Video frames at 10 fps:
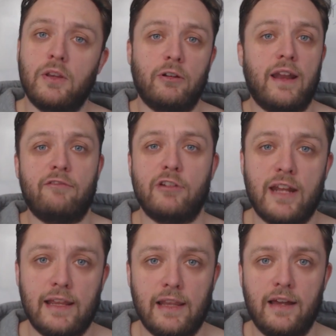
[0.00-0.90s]
They're in
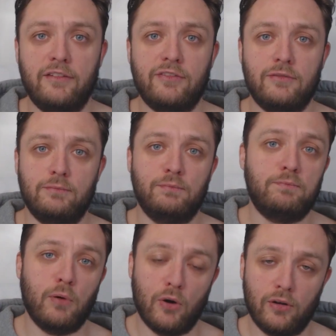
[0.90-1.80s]
everyday life,
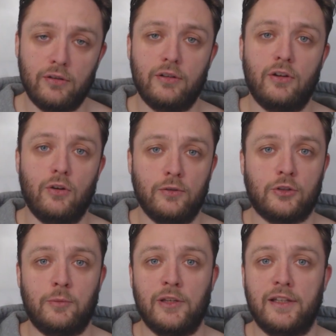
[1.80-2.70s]
but
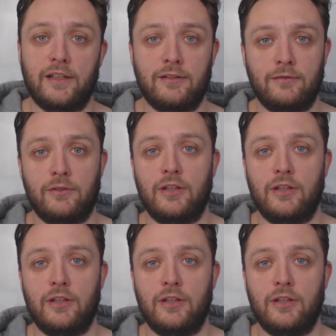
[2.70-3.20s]
ultimately,